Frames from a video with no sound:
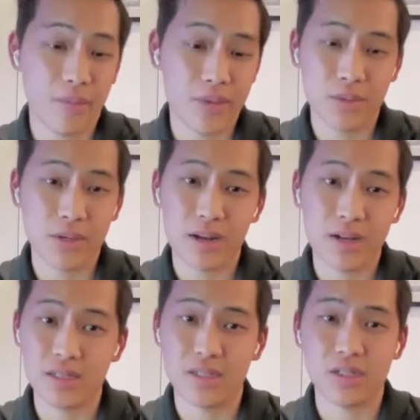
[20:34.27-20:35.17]
The best way
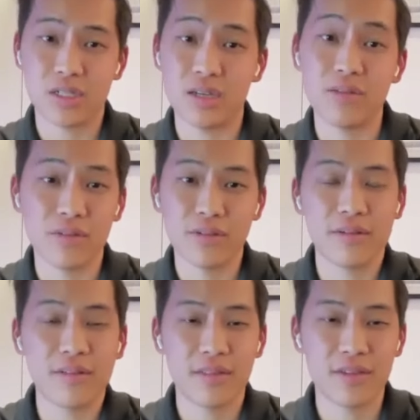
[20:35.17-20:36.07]
honestly is just give.
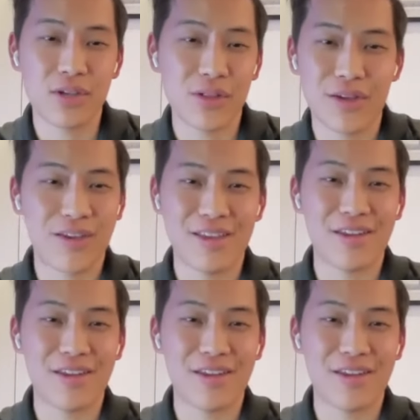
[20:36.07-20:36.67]
So like,